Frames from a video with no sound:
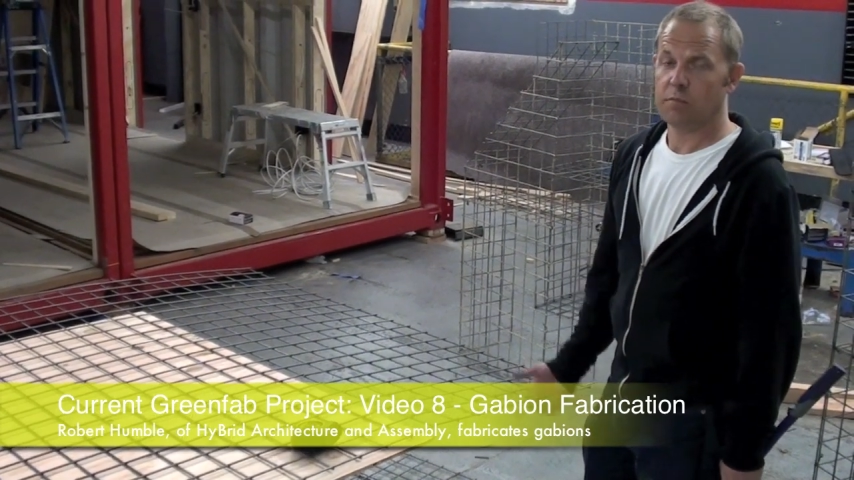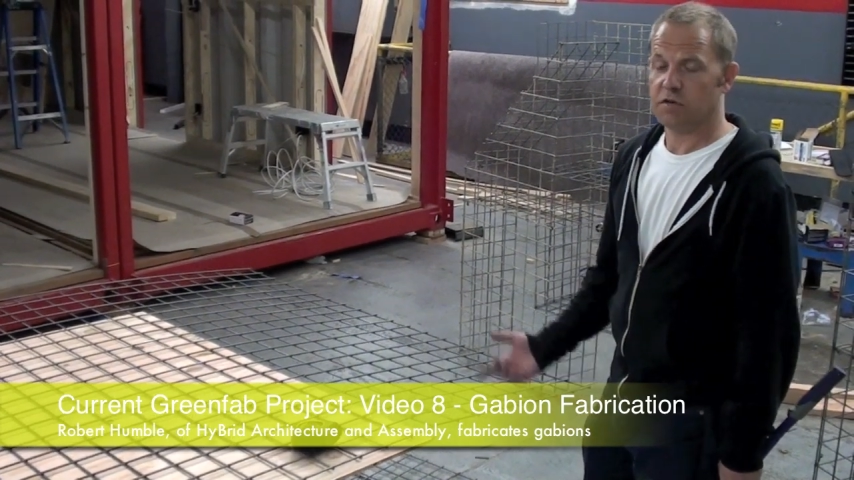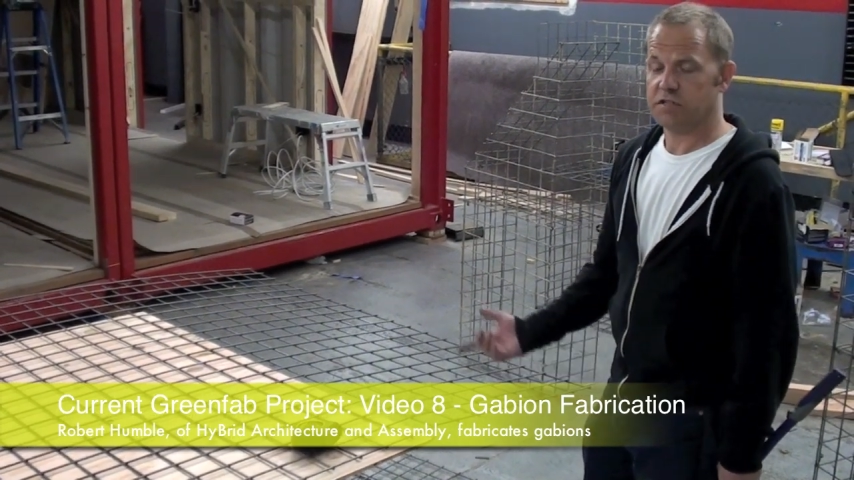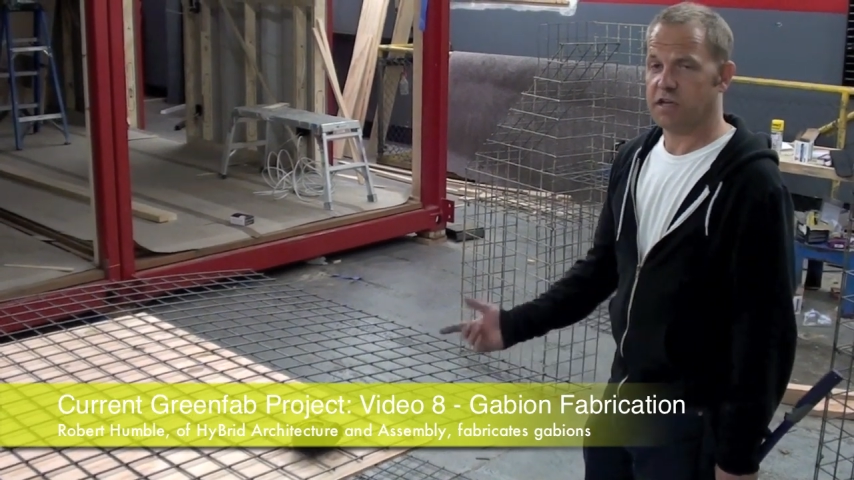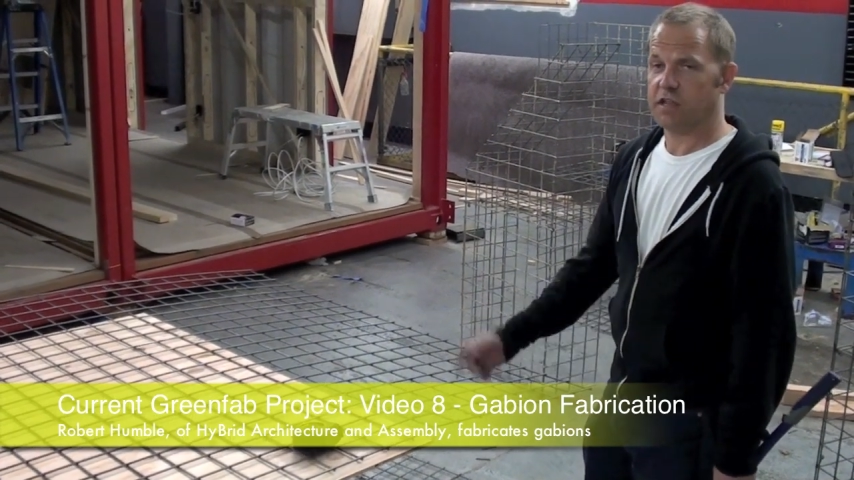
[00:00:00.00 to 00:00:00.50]

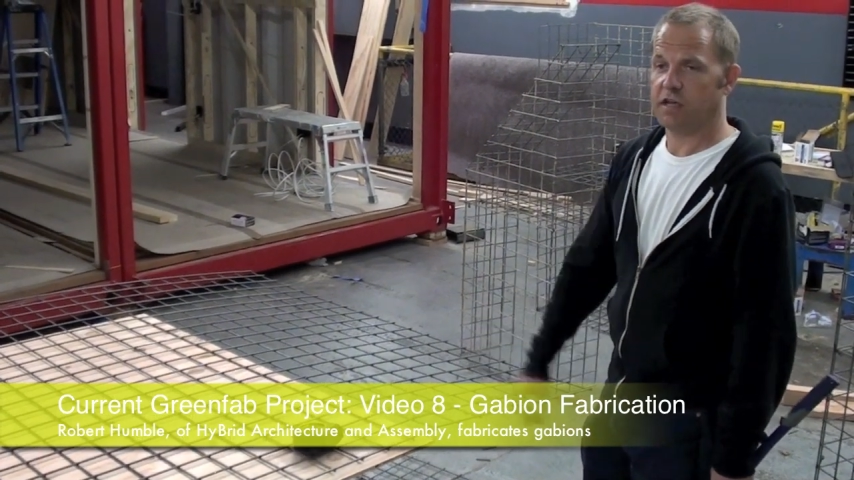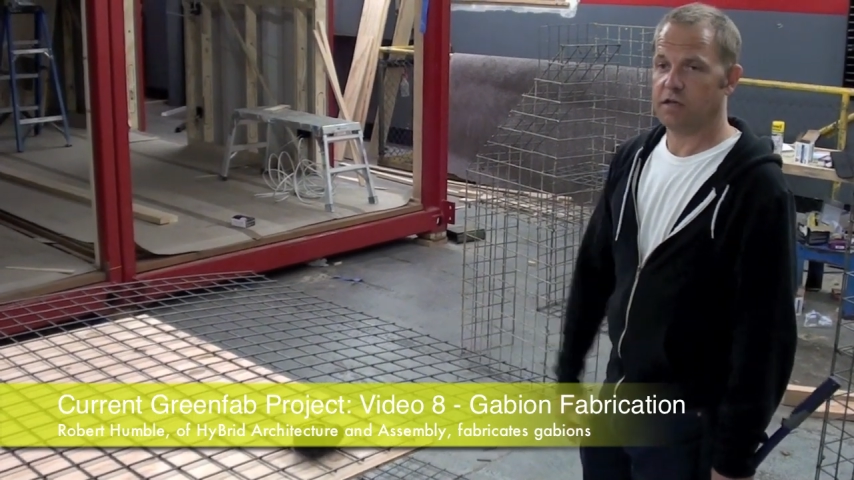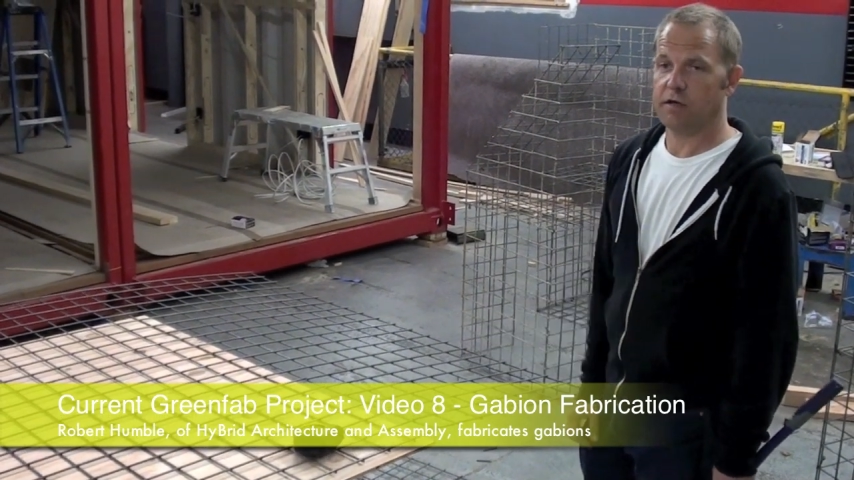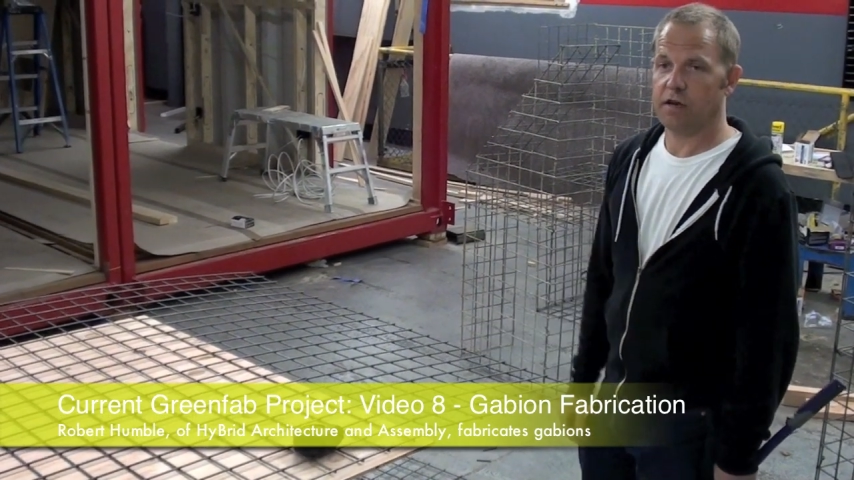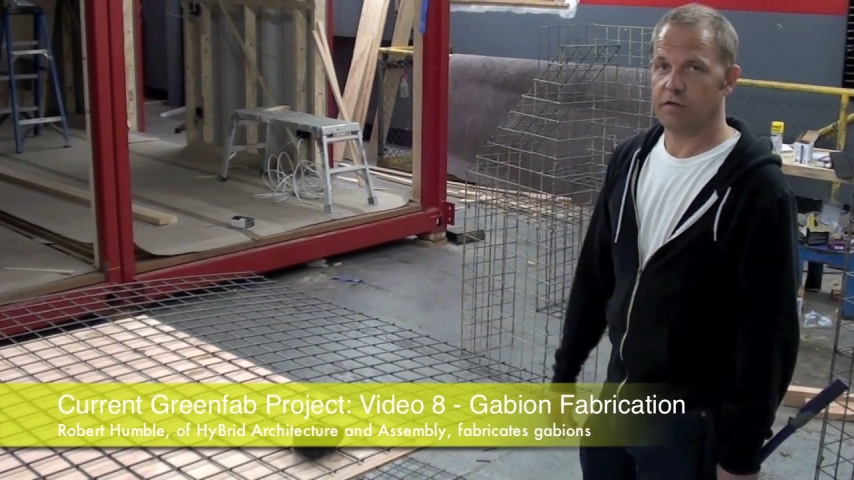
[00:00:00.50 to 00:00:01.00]
Percent, I think
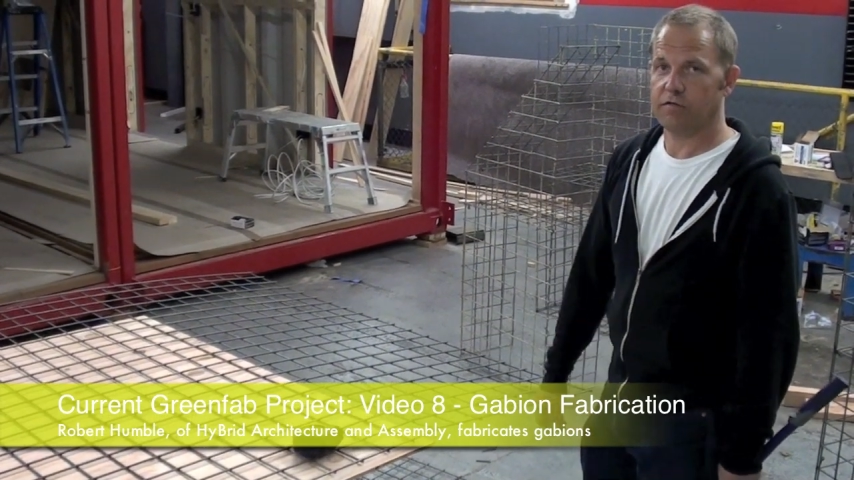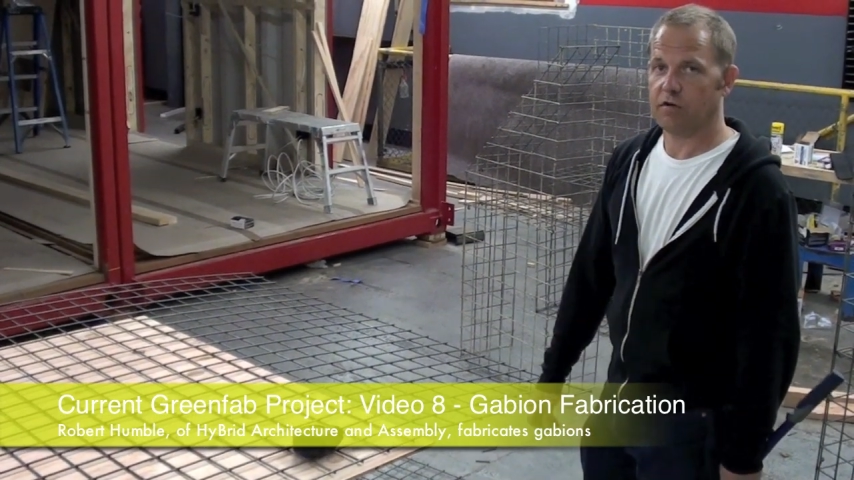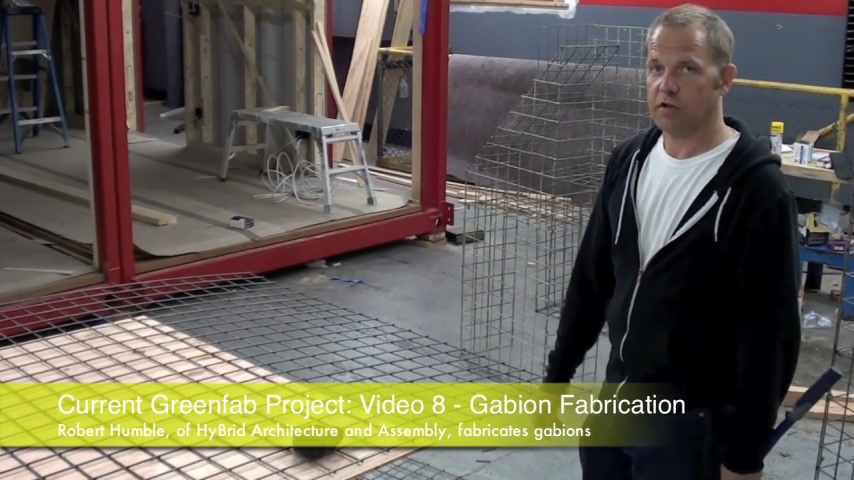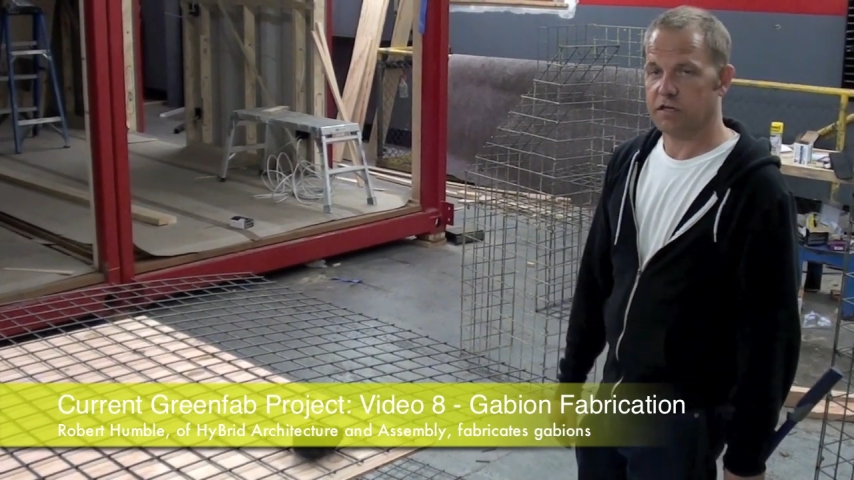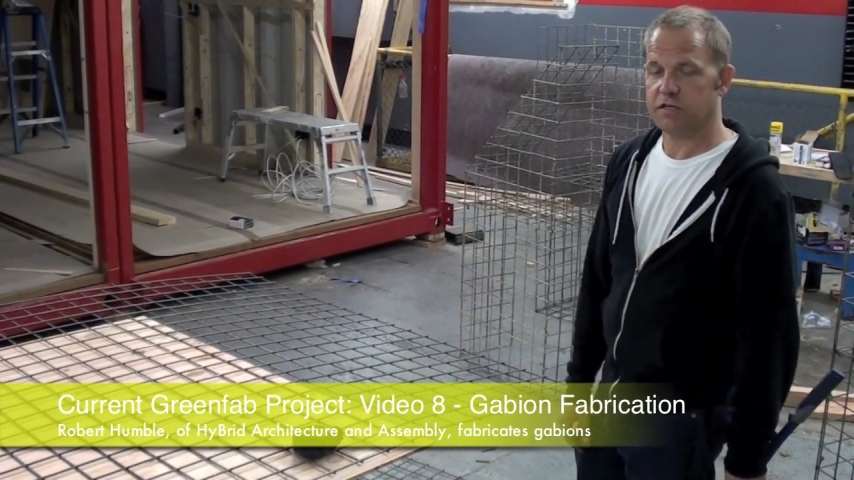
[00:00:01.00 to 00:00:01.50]
you can get it
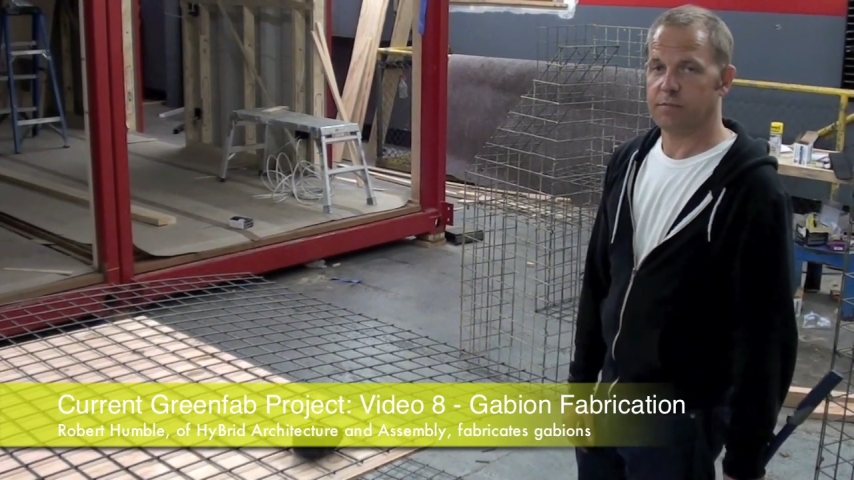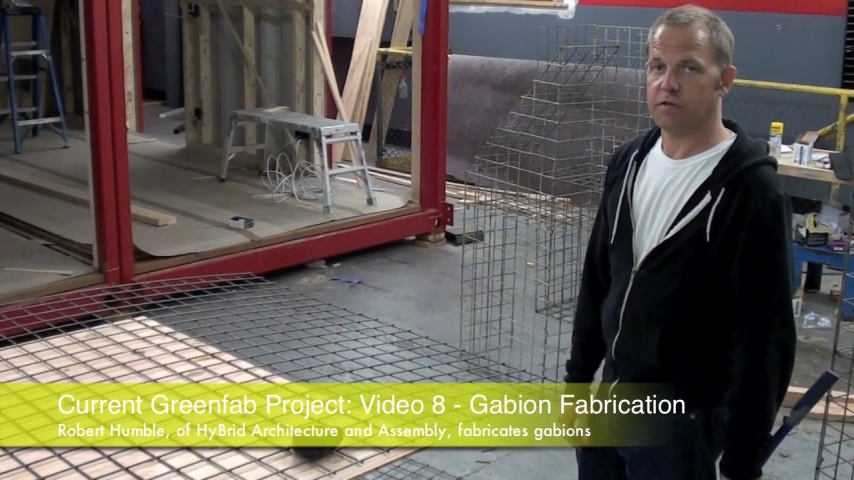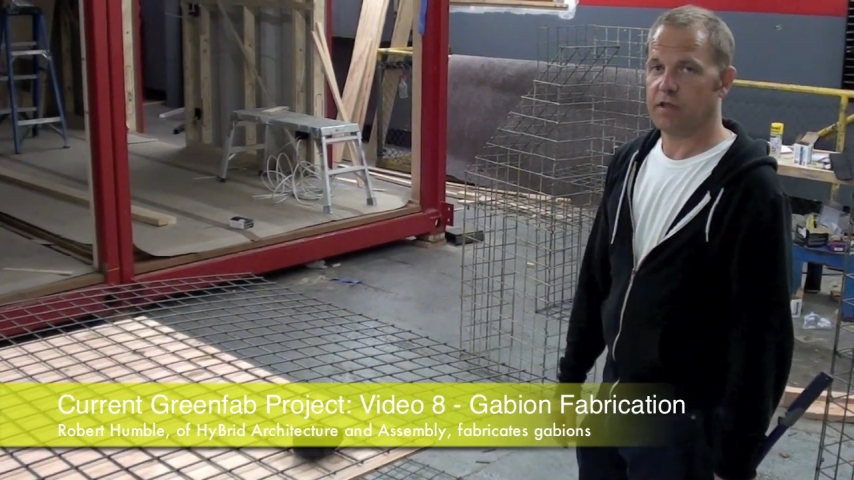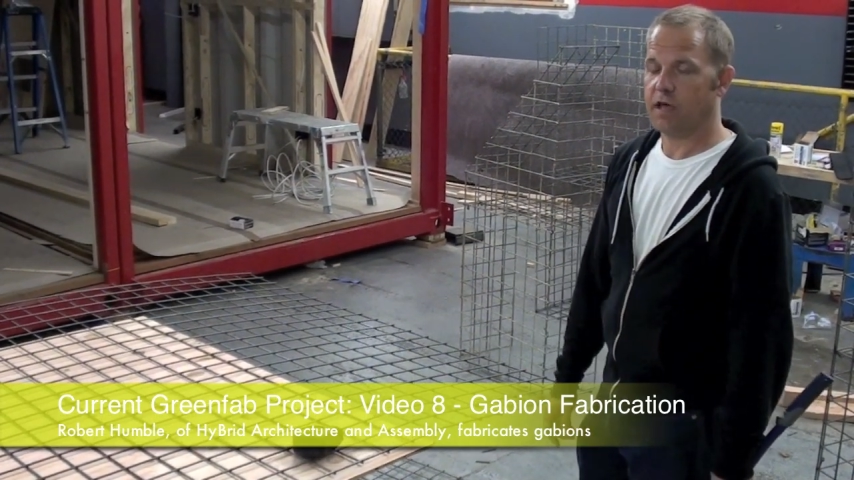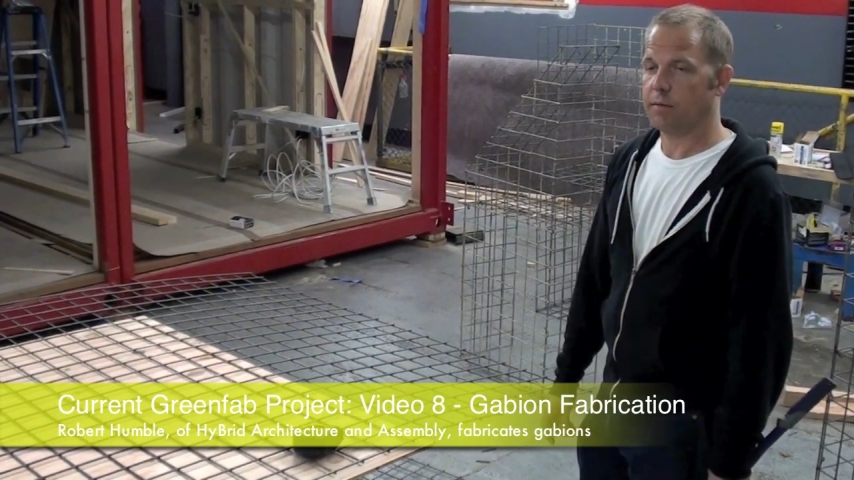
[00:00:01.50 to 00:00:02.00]
for a lot cheaper
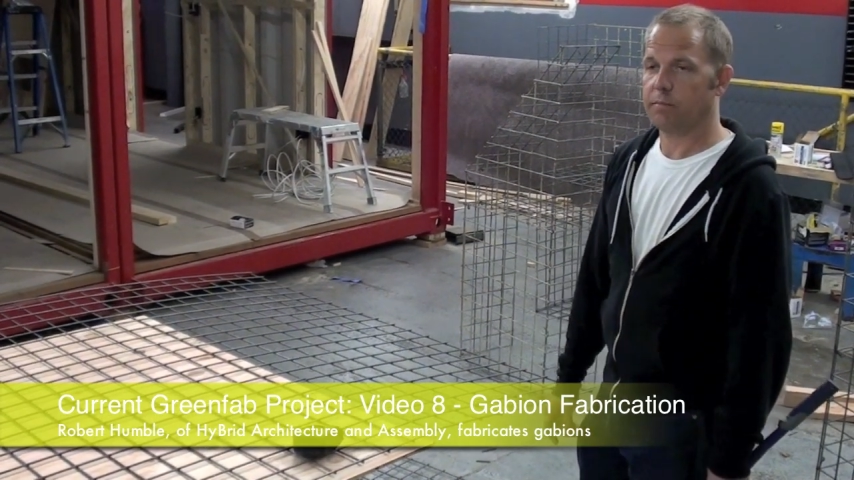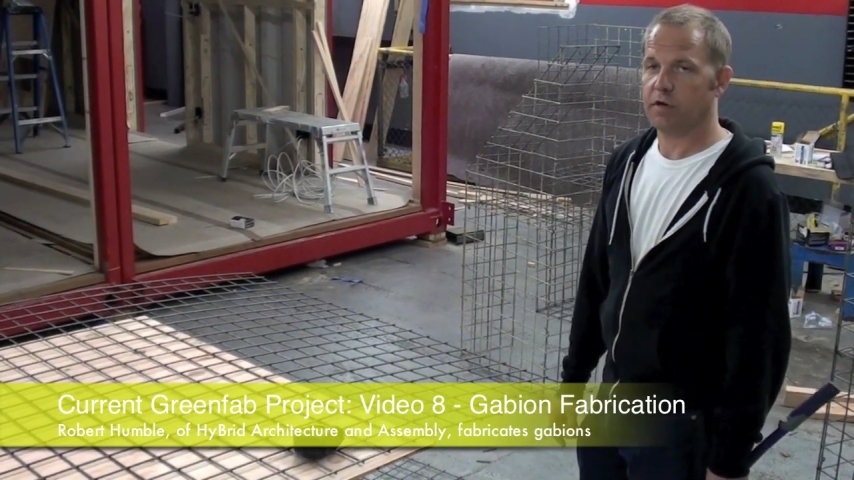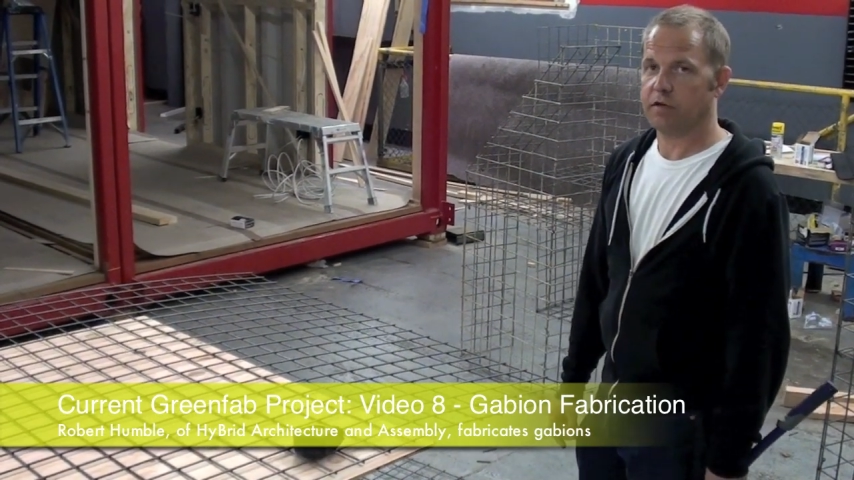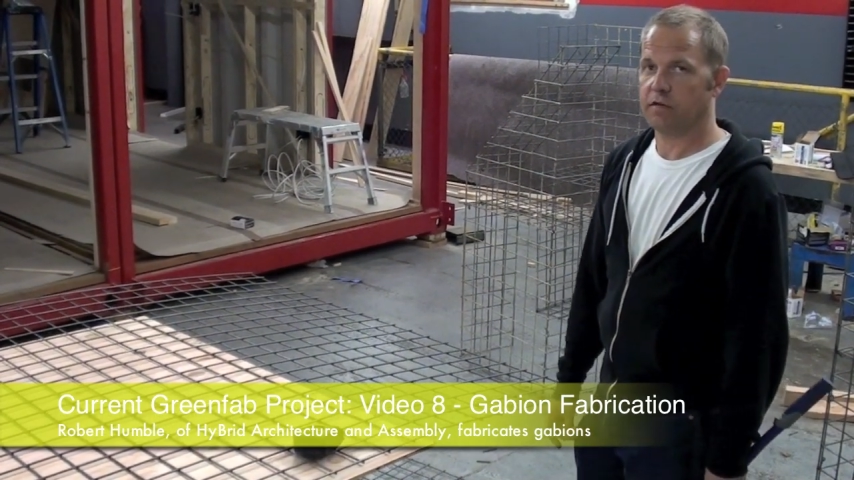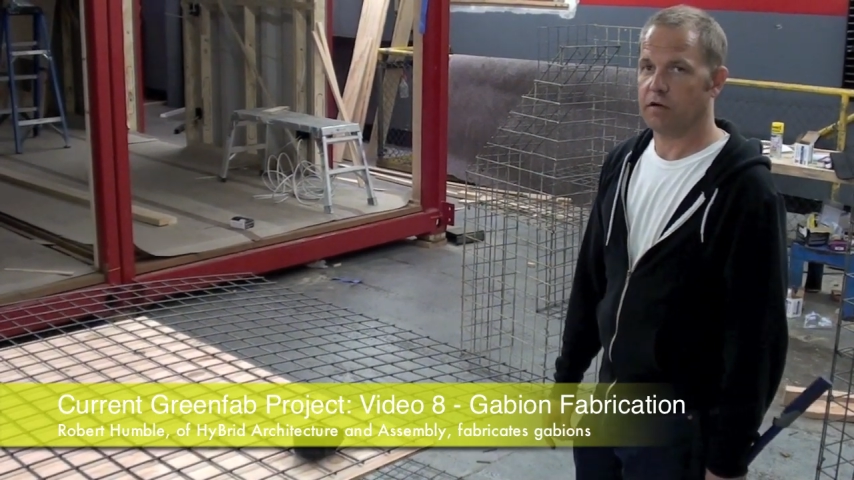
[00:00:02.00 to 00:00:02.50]
than that, but uh,